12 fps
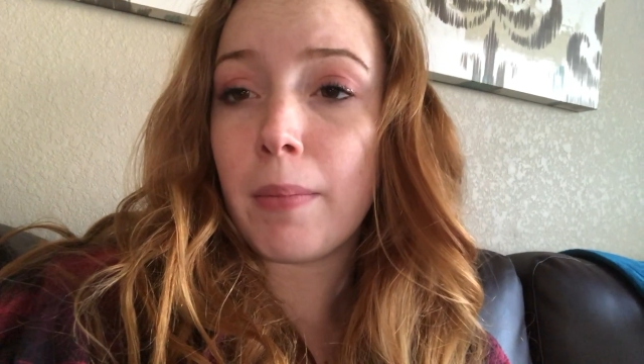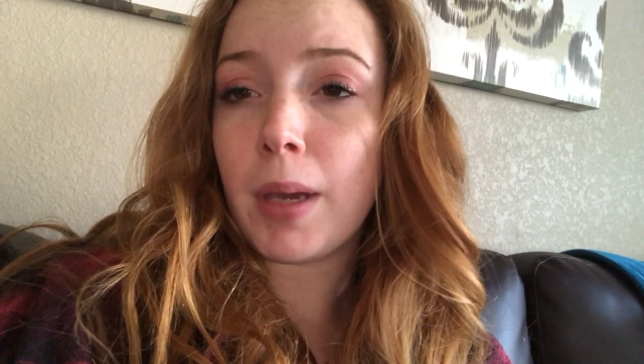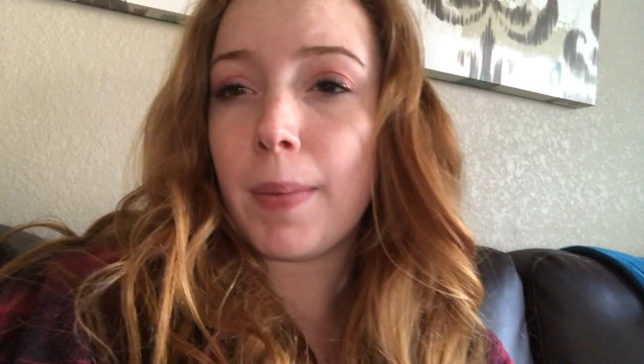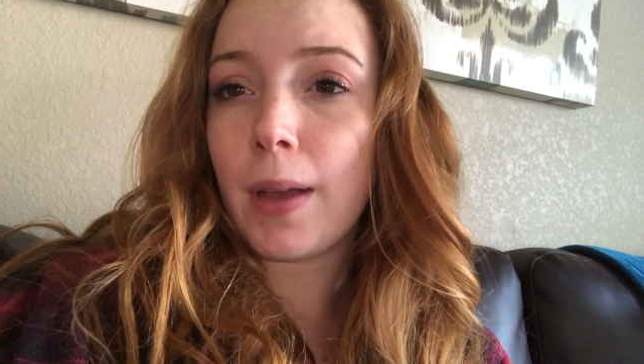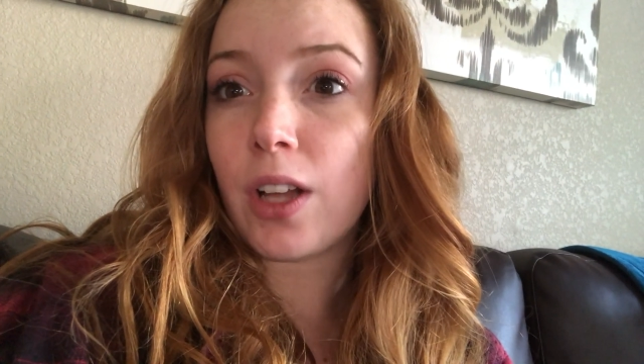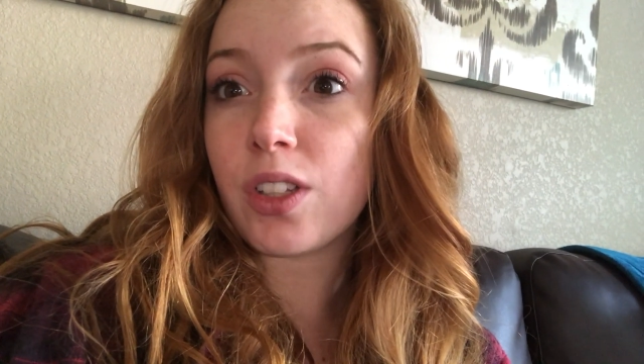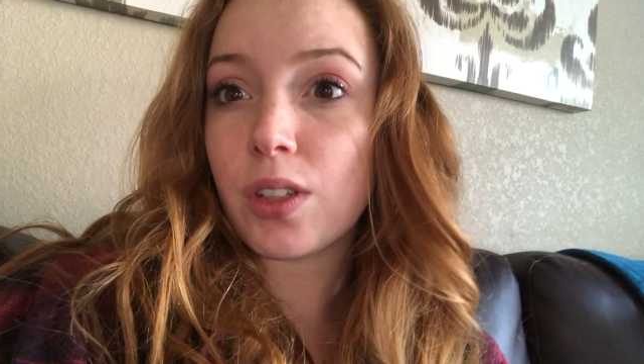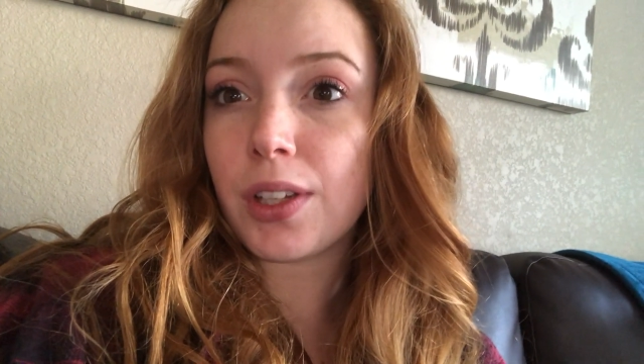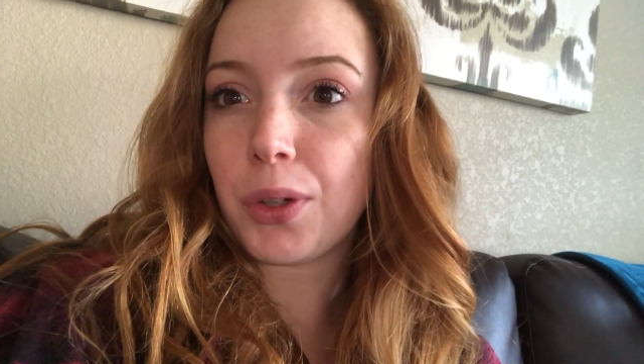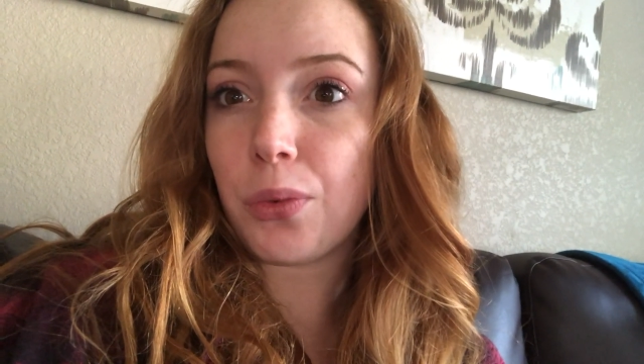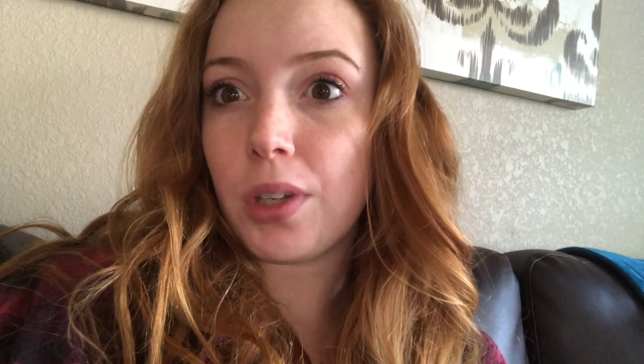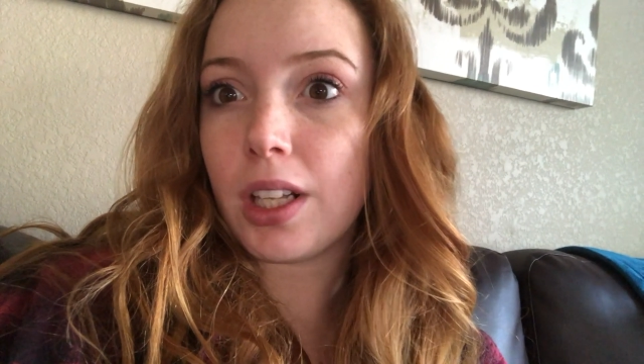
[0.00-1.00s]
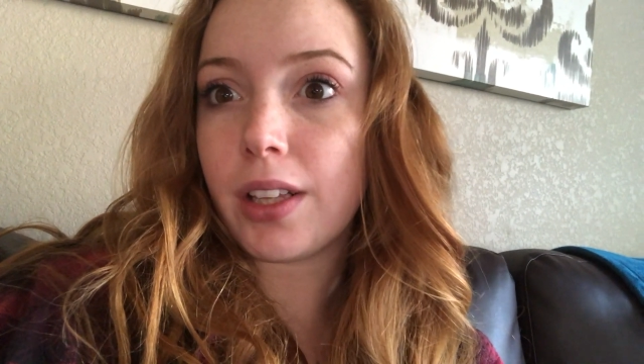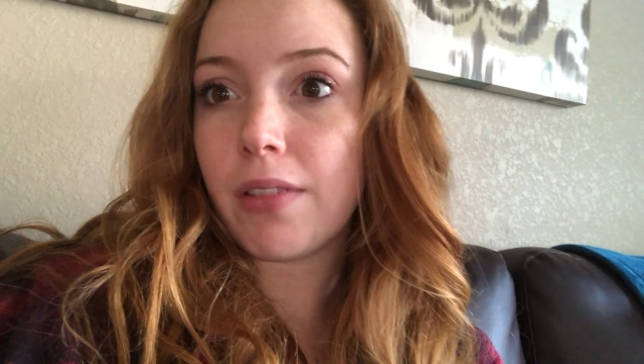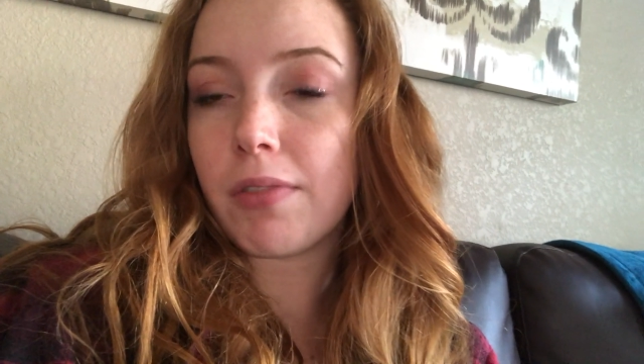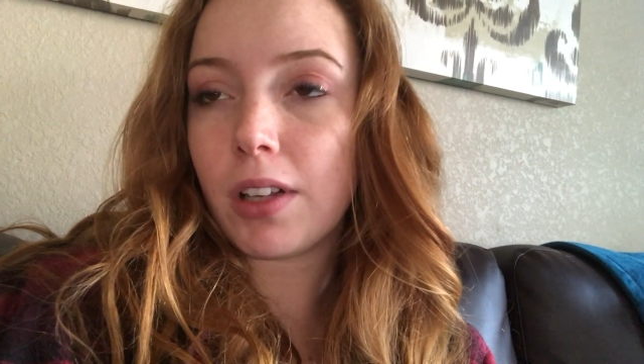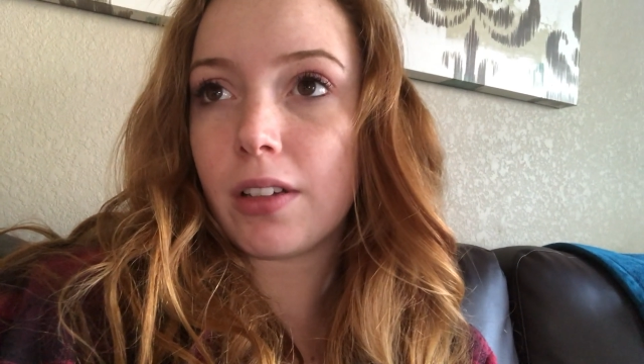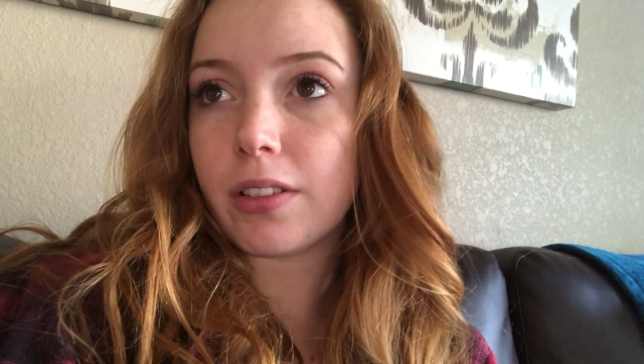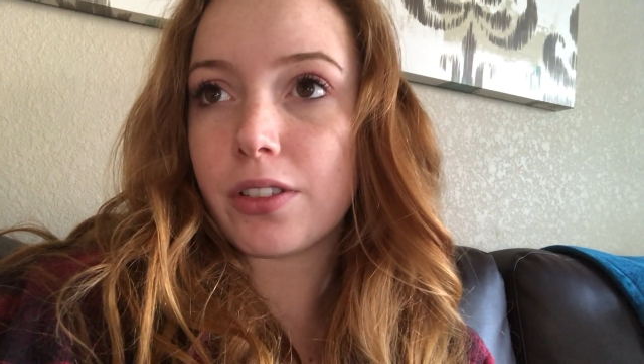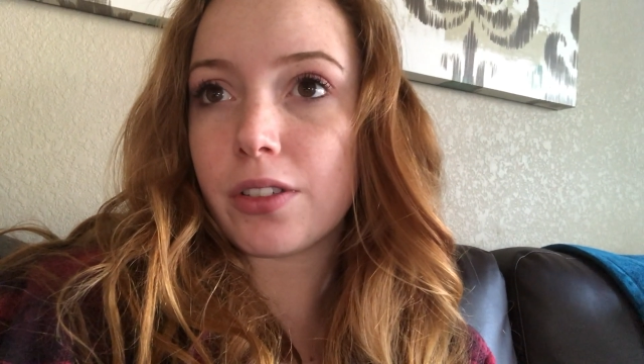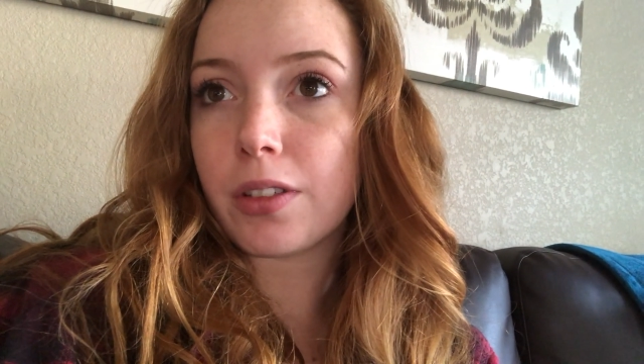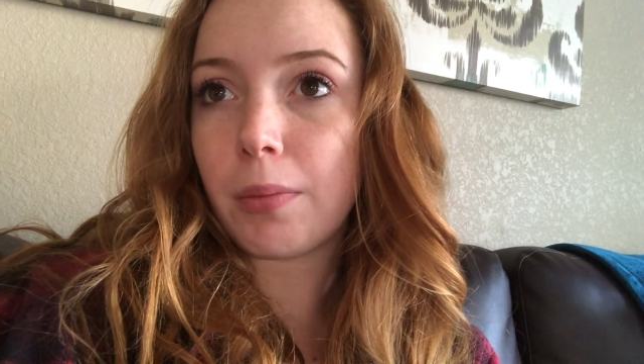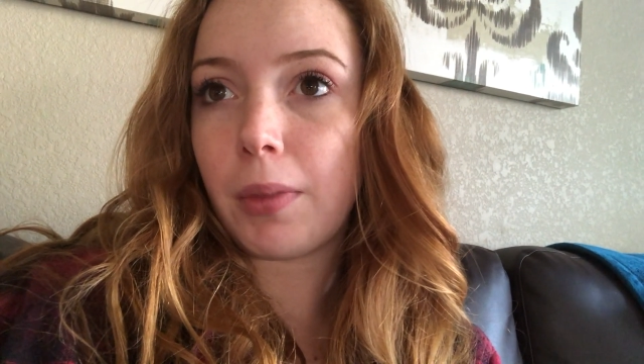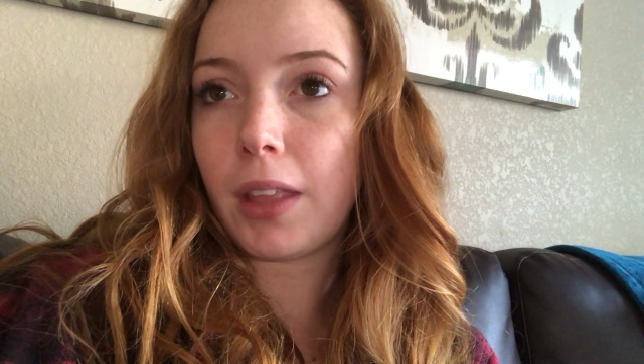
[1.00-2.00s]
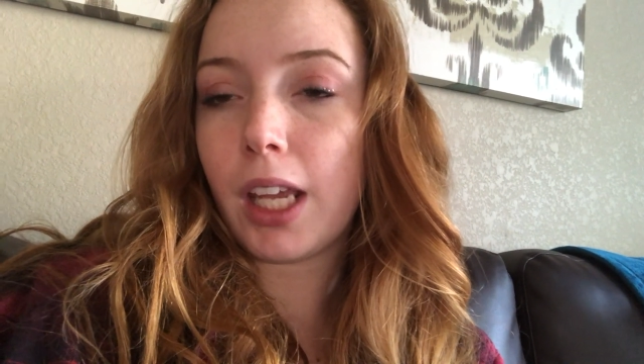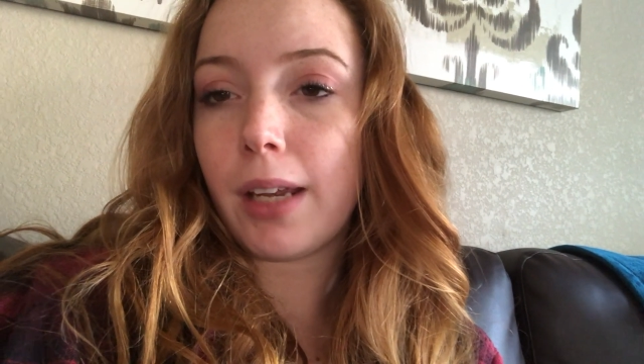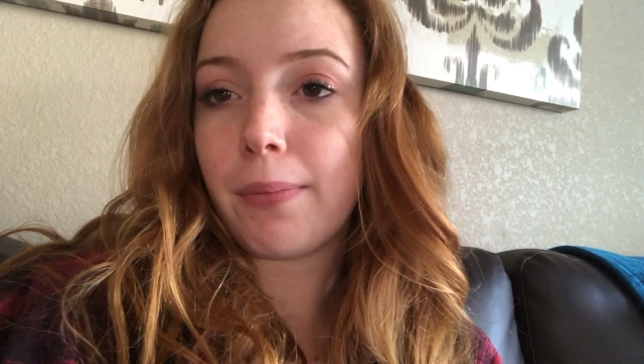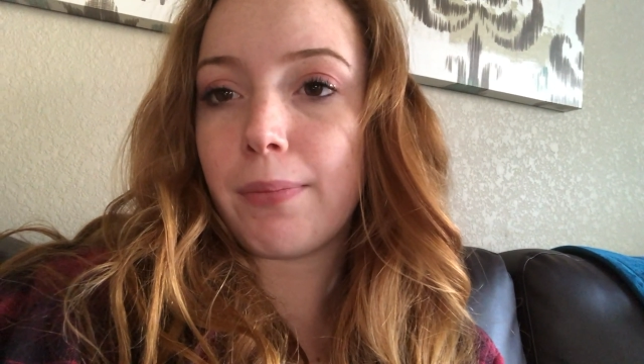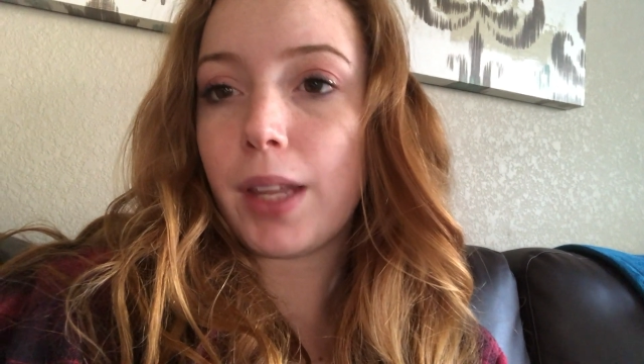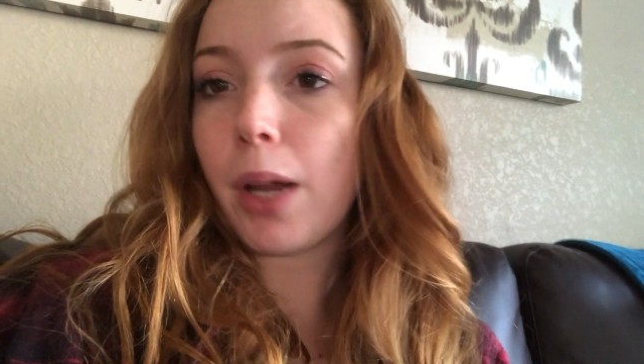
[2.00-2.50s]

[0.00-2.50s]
Maybe I'll do like weekly vlogs or something.